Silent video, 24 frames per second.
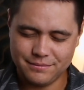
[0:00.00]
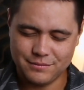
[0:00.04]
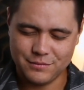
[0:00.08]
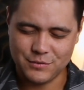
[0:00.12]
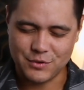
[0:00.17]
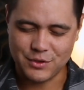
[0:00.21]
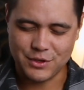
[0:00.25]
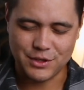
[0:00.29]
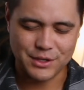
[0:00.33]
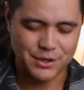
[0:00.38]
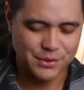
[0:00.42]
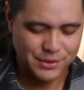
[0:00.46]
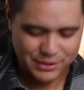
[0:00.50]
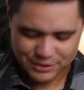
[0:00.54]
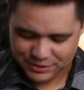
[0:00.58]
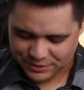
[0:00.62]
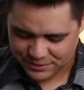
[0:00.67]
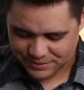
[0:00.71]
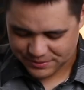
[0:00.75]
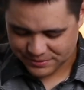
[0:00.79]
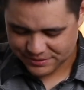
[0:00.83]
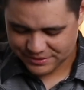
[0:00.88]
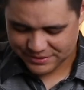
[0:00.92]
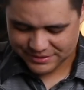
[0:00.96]
So here we
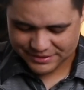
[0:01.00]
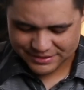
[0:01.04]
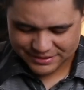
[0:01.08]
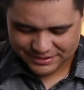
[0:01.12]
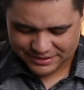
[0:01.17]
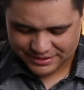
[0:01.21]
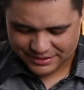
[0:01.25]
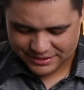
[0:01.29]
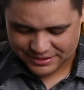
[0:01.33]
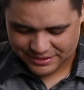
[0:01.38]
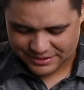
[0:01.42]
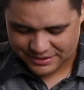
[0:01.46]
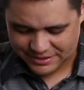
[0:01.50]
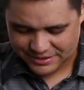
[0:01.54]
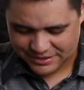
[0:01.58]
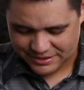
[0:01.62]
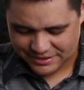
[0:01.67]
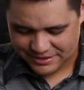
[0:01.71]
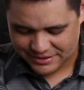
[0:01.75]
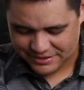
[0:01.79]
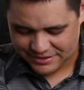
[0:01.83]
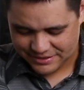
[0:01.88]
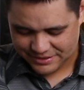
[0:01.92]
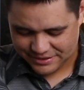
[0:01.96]
go.
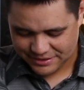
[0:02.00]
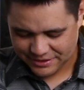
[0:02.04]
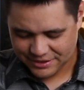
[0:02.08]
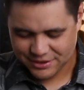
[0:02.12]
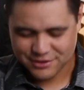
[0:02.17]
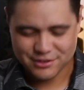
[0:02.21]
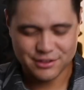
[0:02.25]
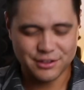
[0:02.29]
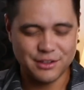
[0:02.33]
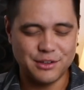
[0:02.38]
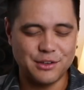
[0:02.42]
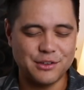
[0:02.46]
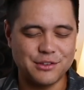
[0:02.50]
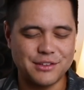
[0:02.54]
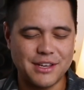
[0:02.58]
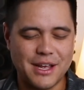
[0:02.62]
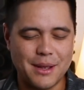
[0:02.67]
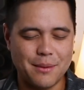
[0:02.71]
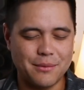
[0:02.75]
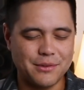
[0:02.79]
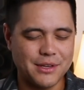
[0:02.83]
Here's a little sound